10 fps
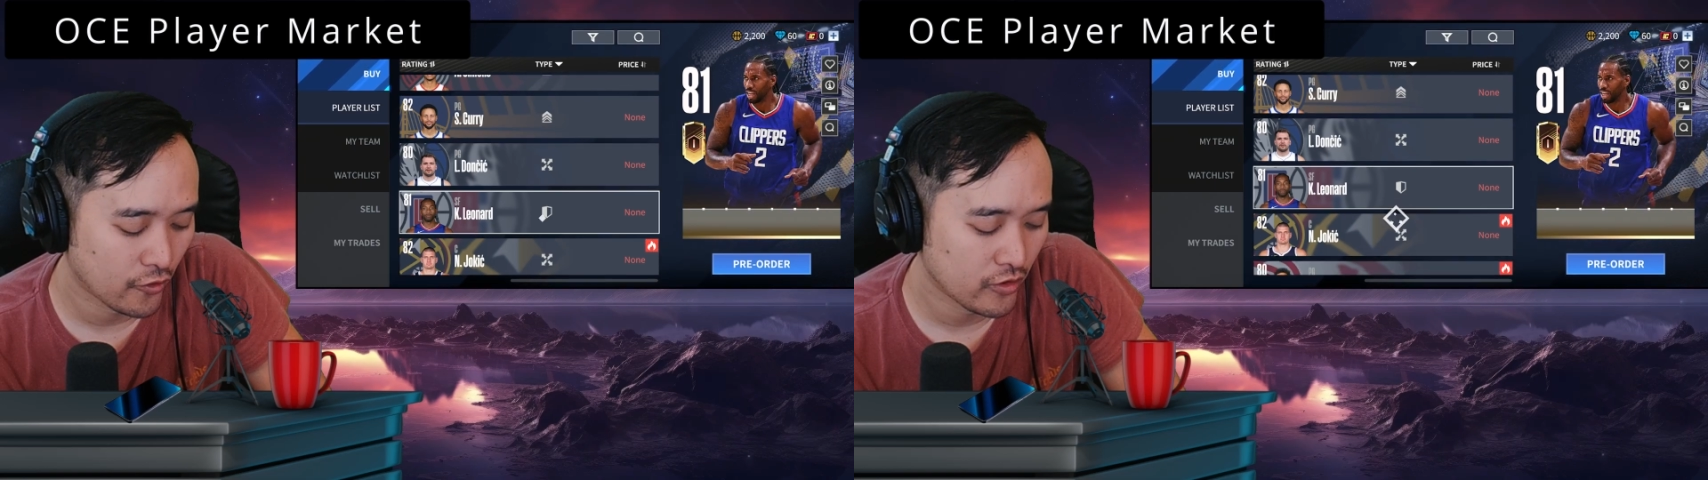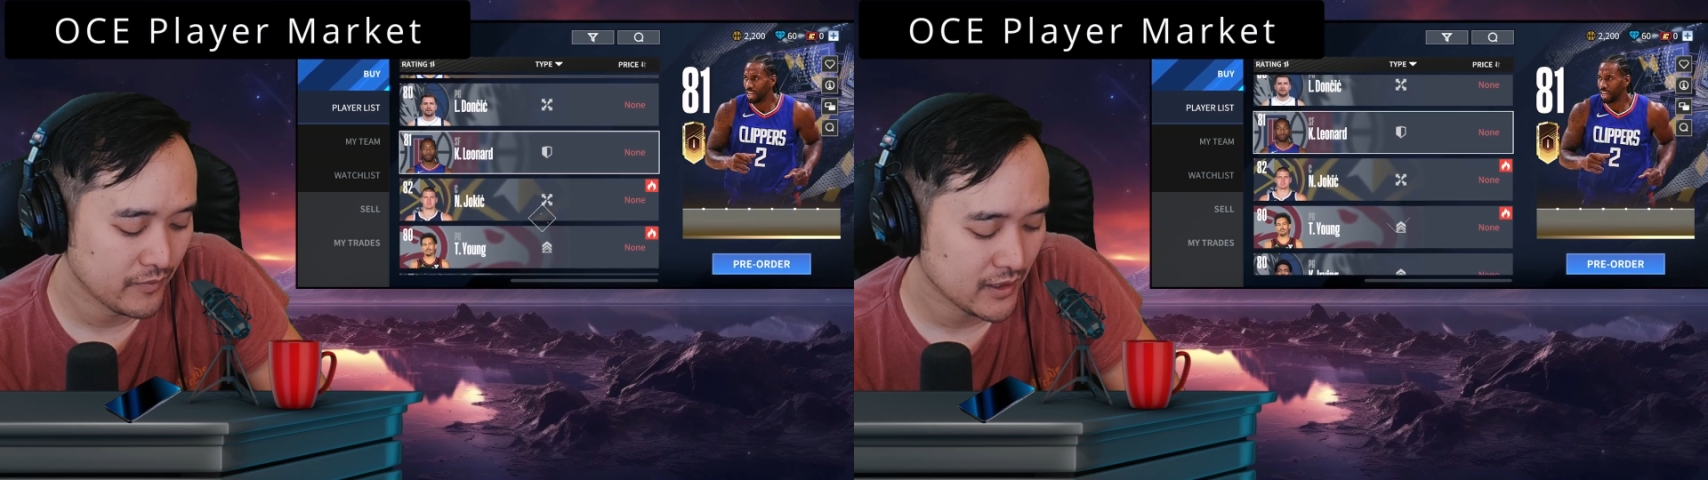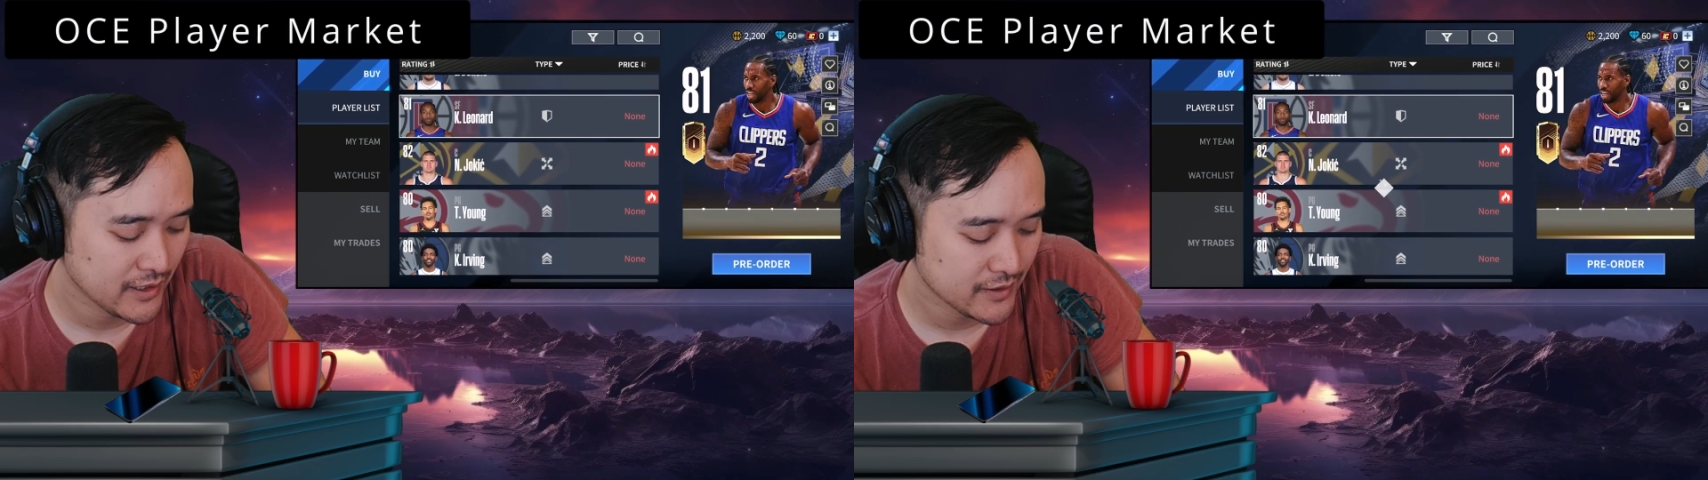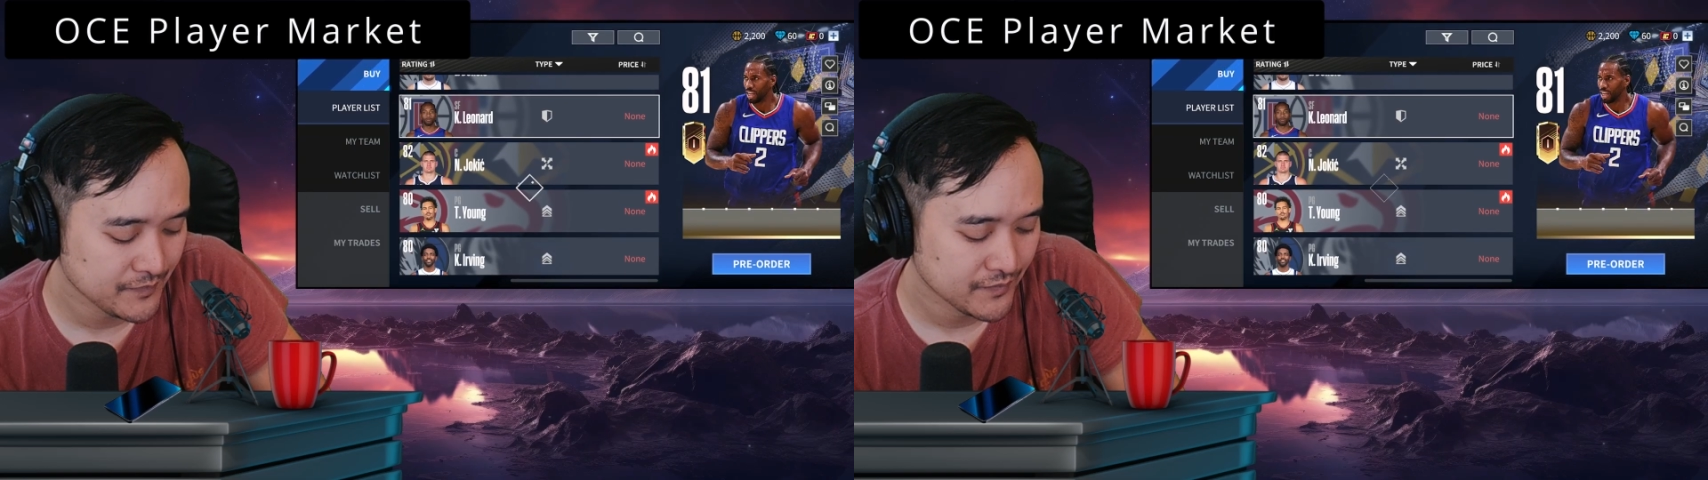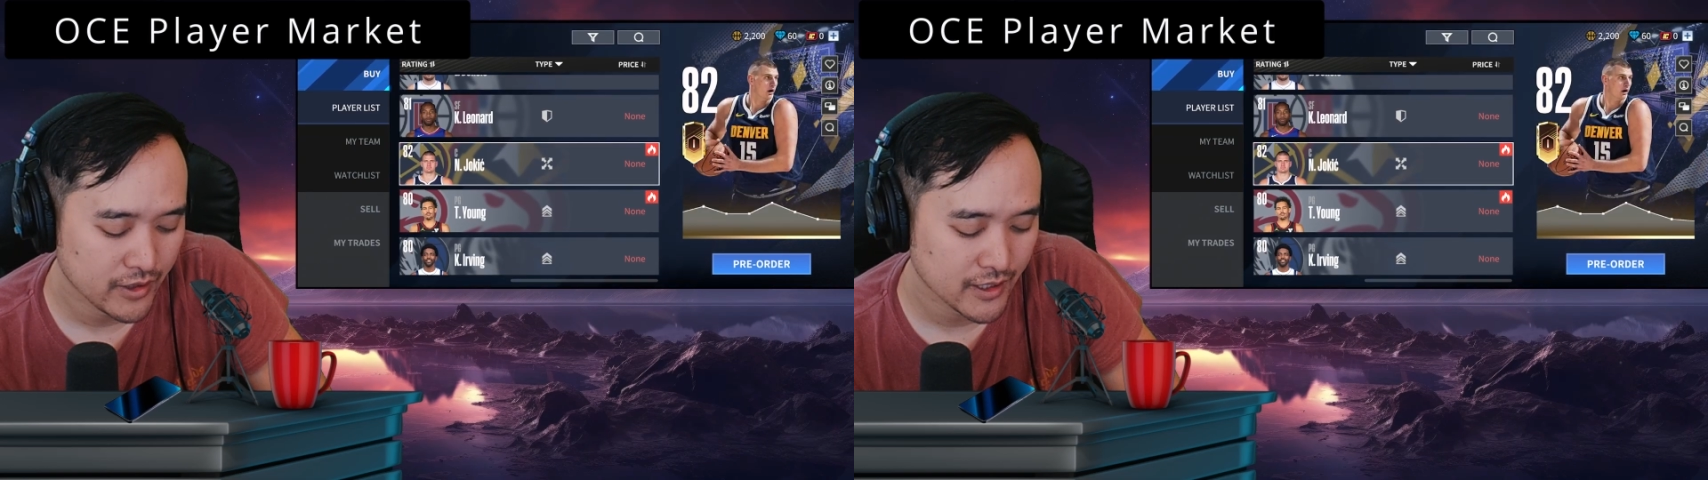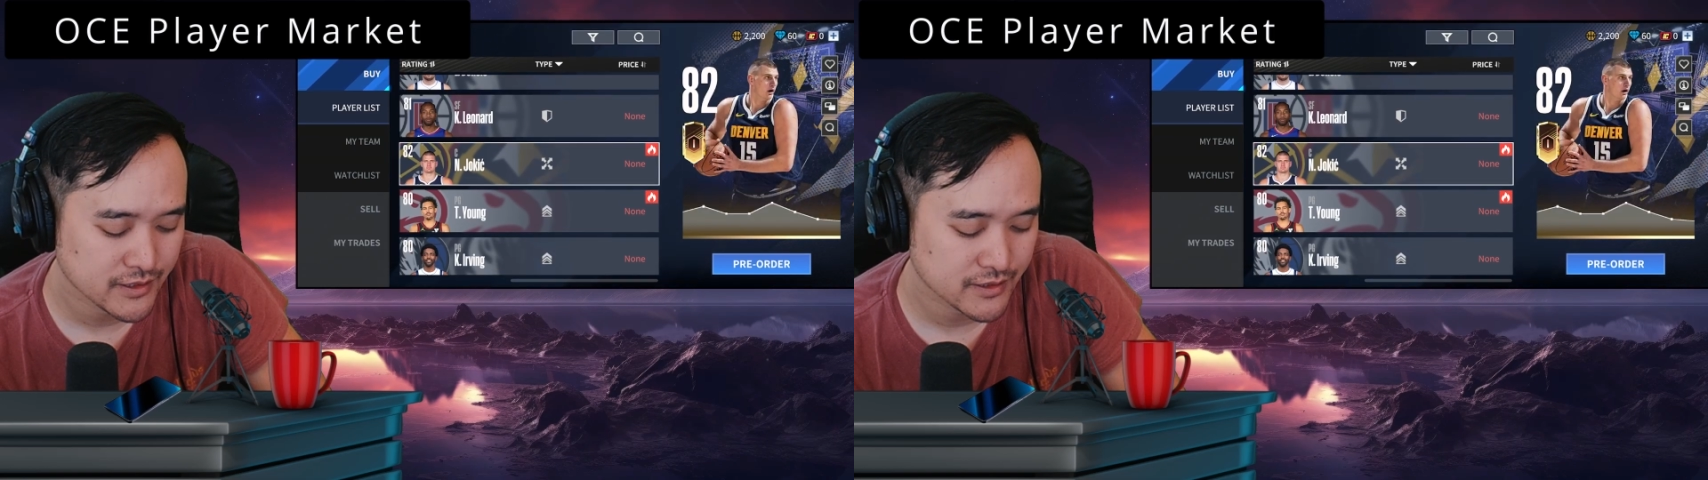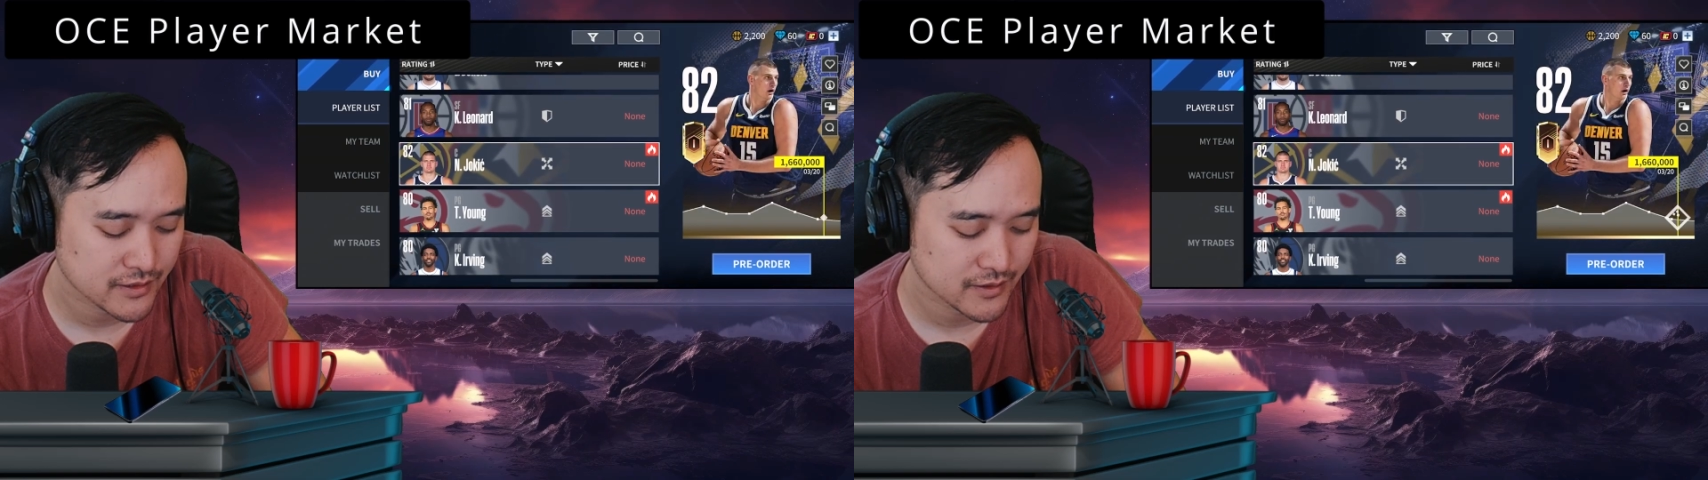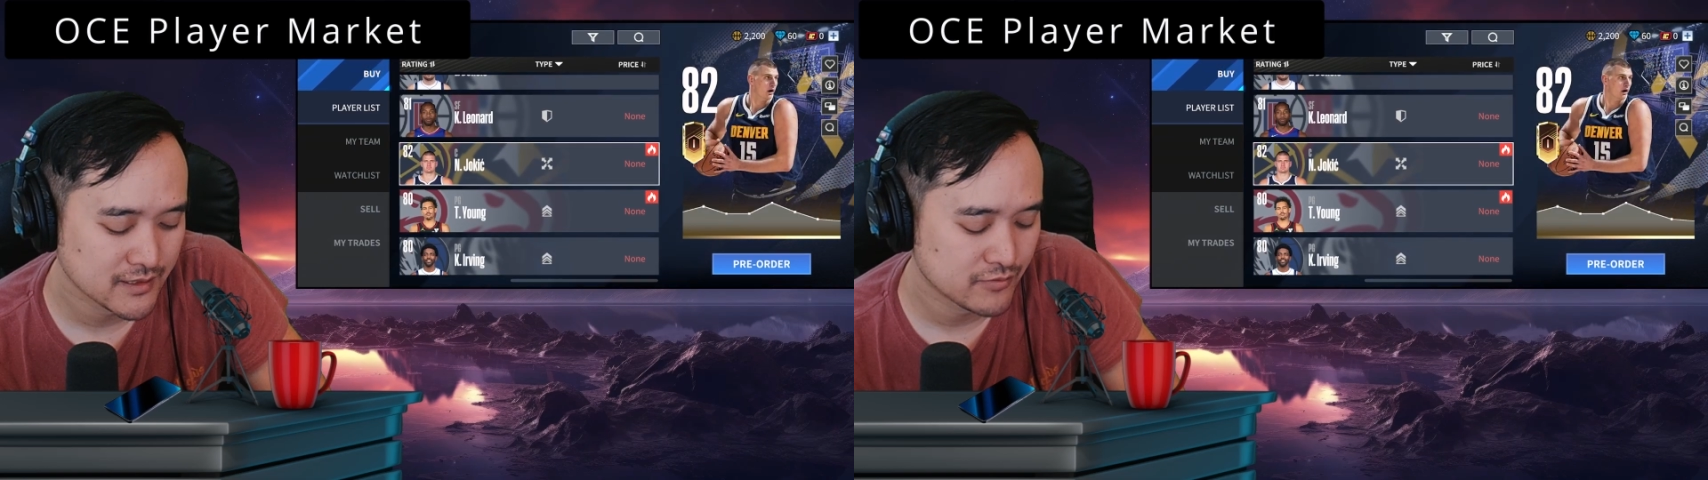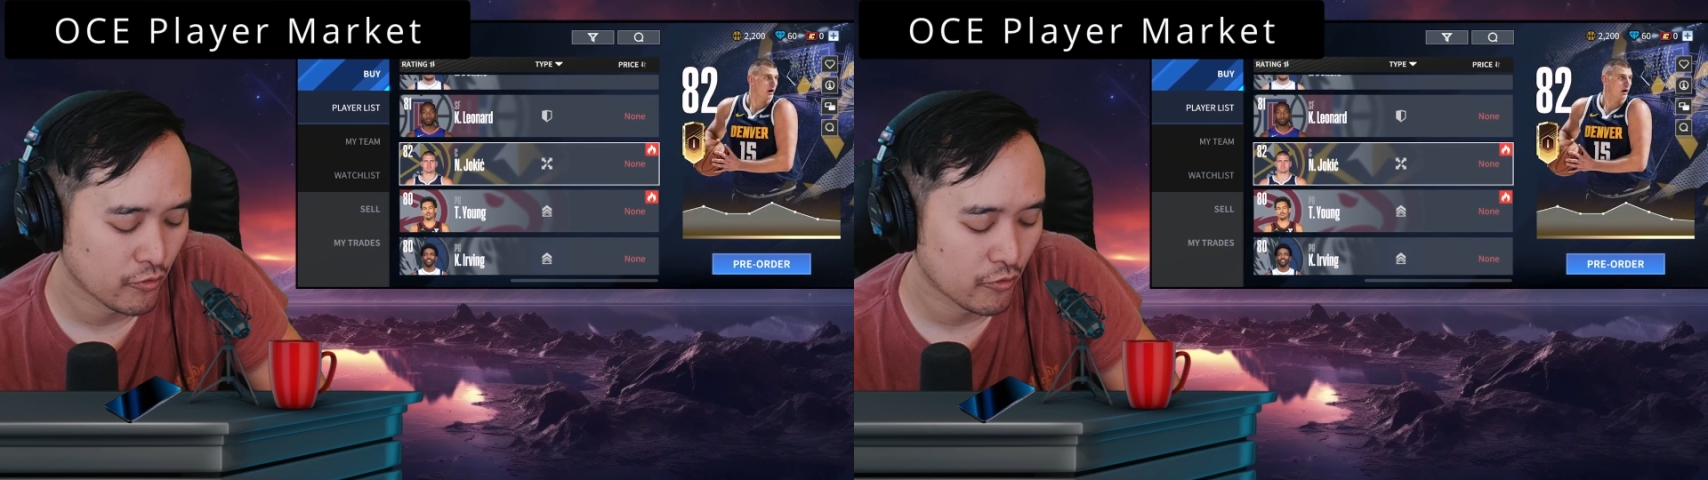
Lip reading: 4 million, Jokic is